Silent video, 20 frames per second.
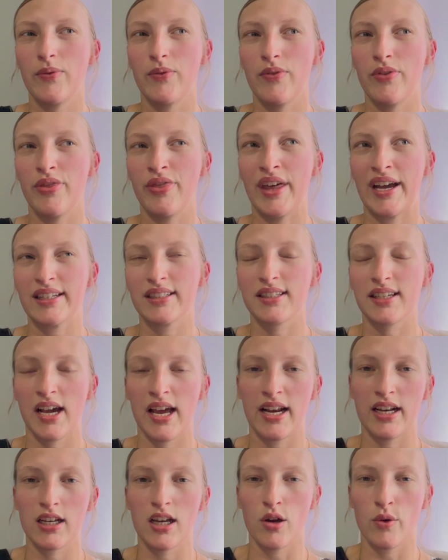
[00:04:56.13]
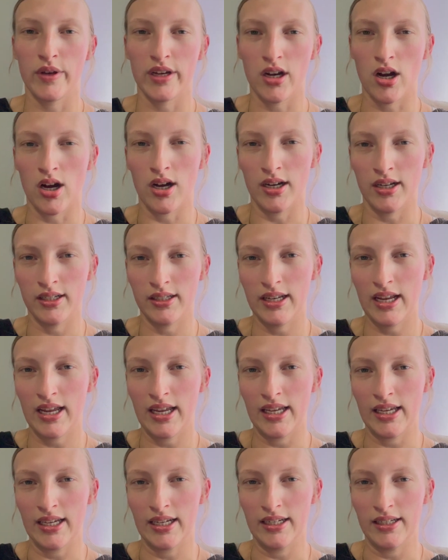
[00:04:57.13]
that's kind of going on,
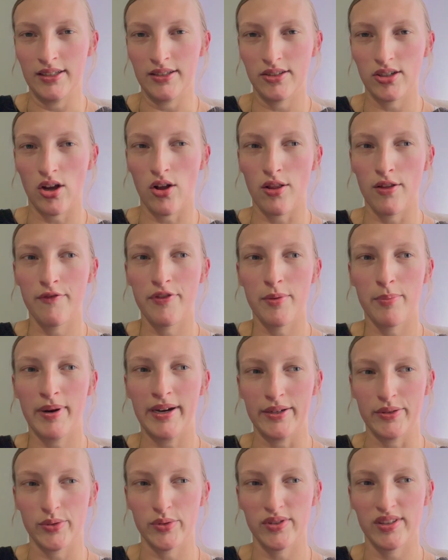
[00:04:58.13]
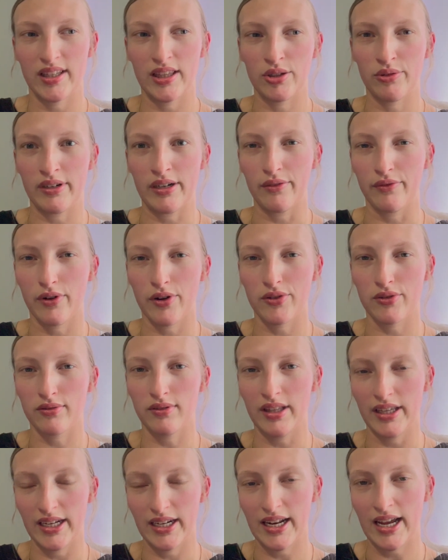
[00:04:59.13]
and all of the puzzles that the grandfather
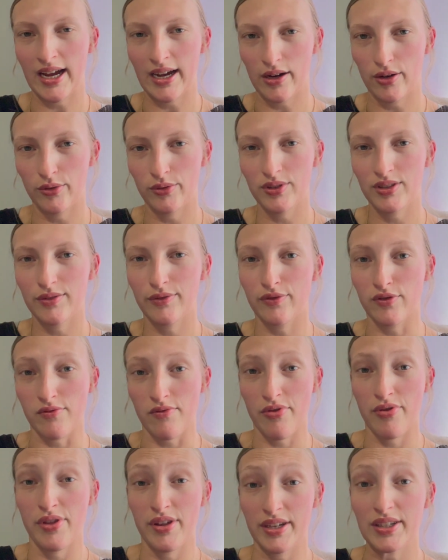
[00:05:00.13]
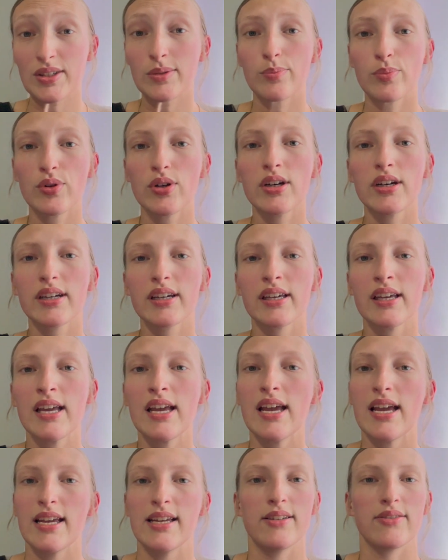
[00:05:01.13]
laid out for this book
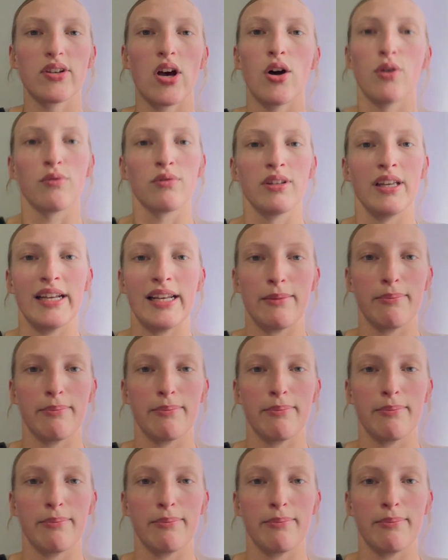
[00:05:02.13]
is all relating